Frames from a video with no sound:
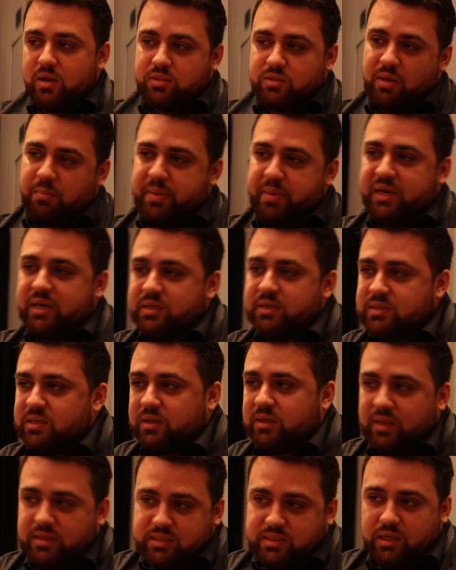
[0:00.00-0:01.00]
The biggest
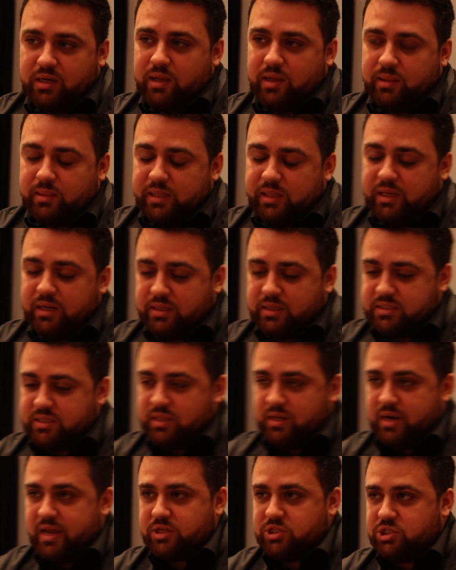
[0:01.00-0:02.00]
thing that's going to lead us to
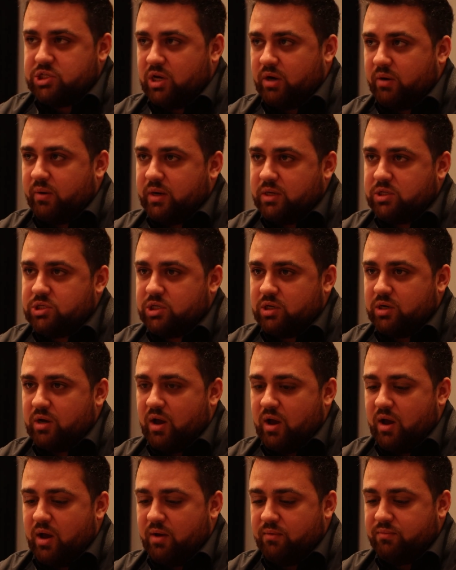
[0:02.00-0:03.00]
the next generation
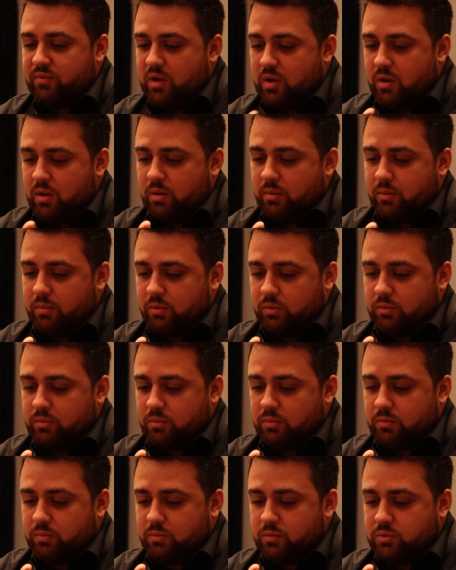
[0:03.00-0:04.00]
of
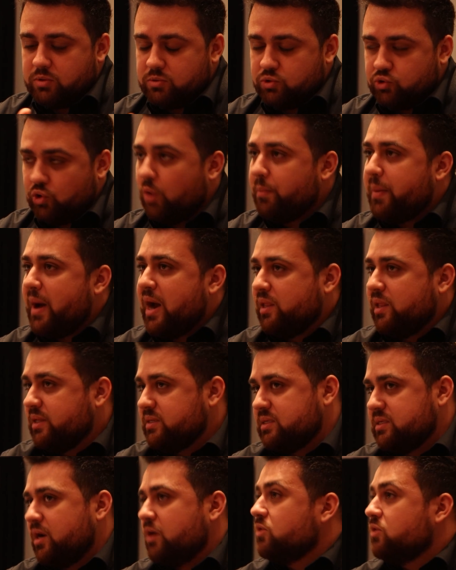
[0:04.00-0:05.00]
drone
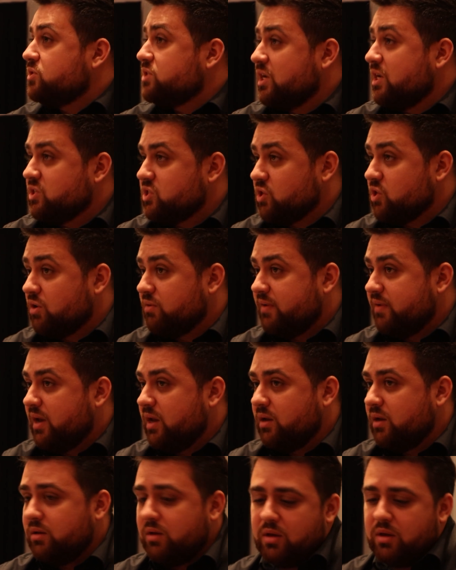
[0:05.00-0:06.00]
pilots that understand
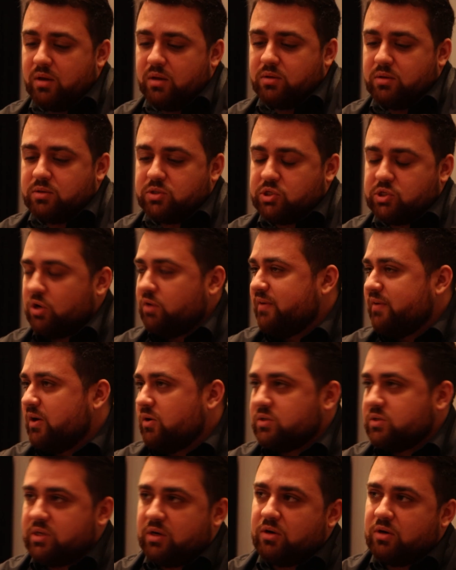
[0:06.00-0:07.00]
surveying,
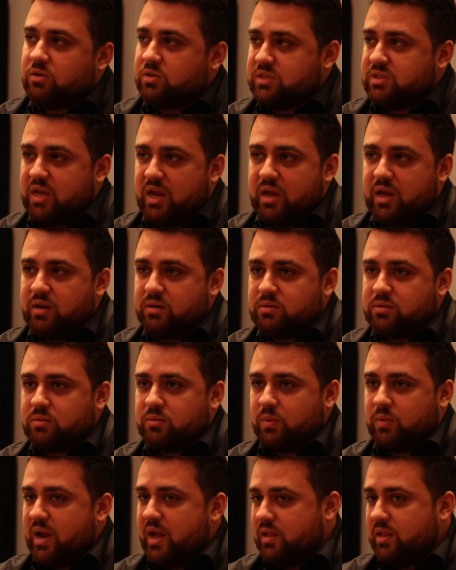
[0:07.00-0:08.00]
surveyors that understand
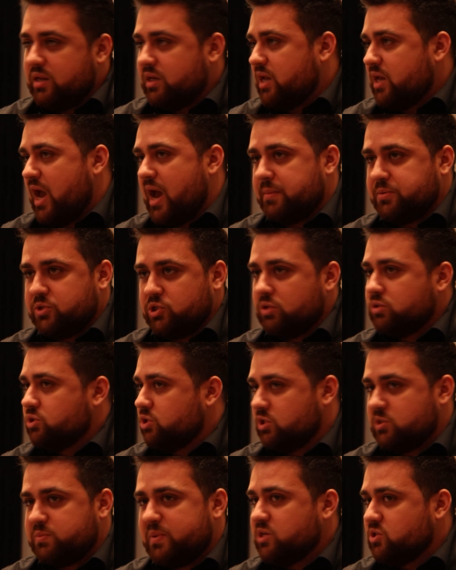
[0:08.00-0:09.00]
reality capture and
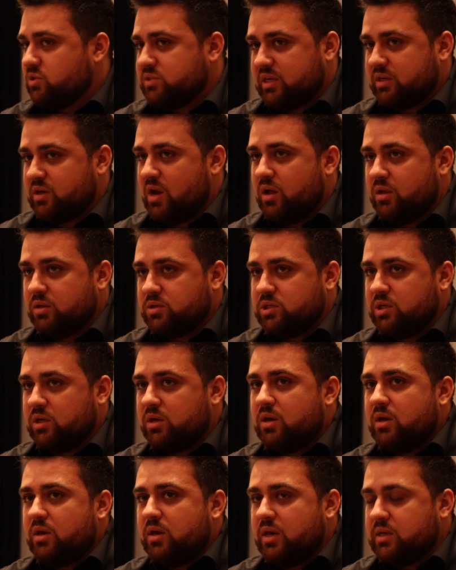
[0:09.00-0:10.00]
geospatial technology
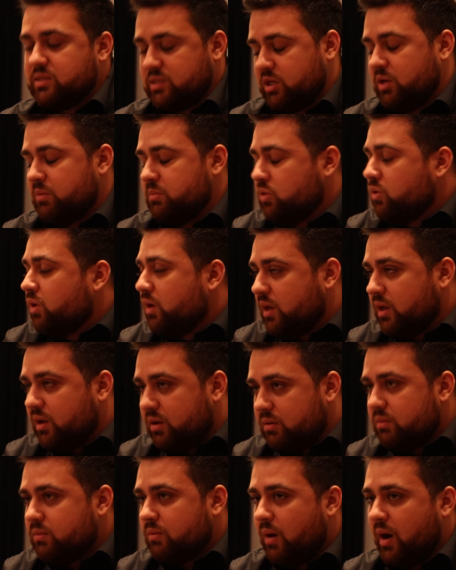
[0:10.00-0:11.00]
is a community,
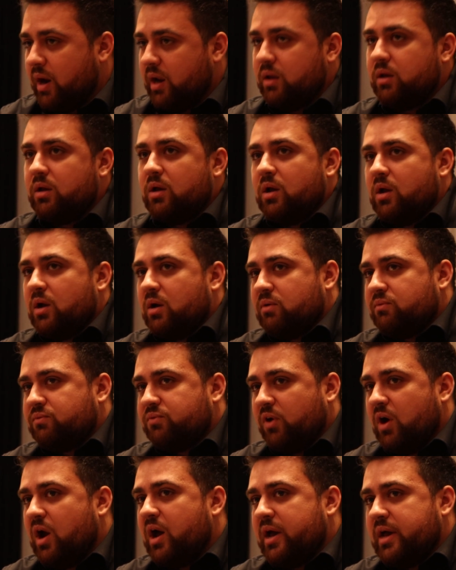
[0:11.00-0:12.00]
right?
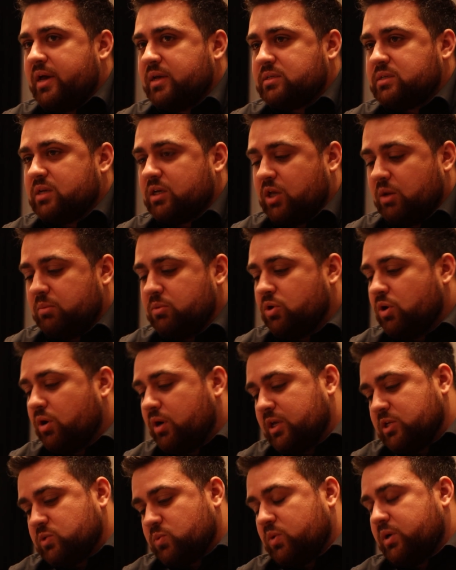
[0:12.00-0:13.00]
For us, a community is